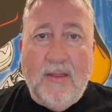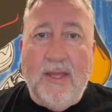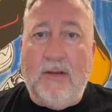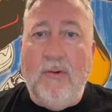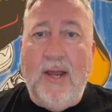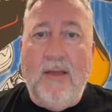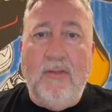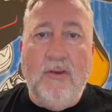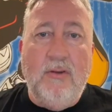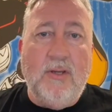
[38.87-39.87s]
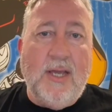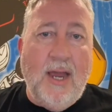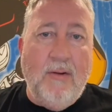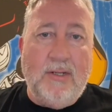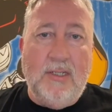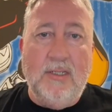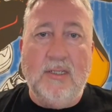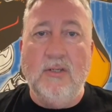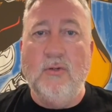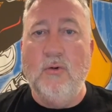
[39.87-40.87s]
They create the new
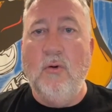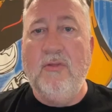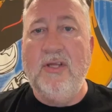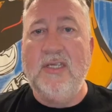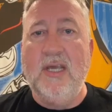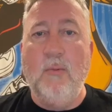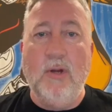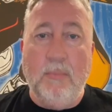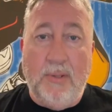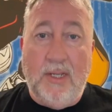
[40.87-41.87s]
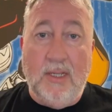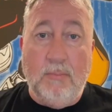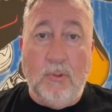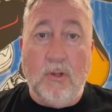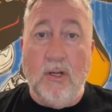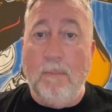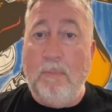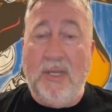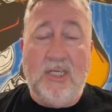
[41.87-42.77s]
characters and draw things they want to be in the book on a big